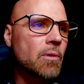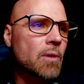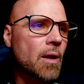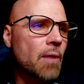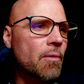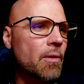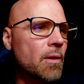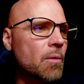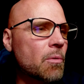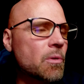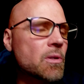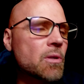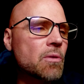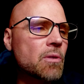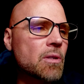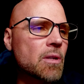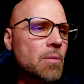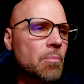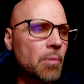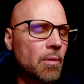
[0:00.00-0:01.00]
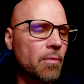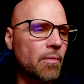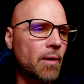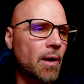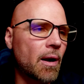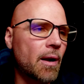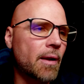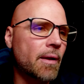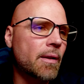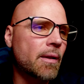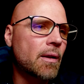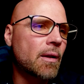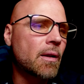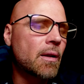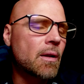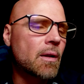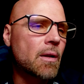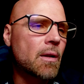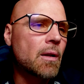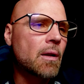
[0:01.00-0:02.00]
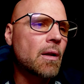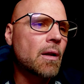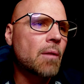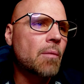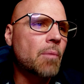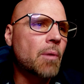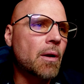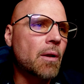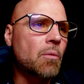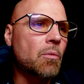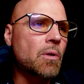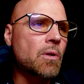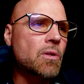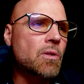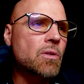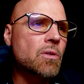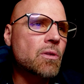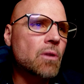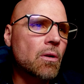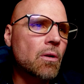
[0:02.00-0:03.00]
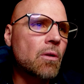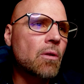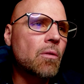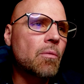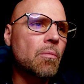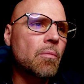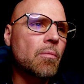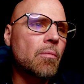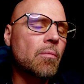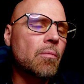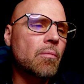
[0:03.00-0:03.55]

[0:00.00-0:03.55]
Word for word: Everything was so simplified, but it was so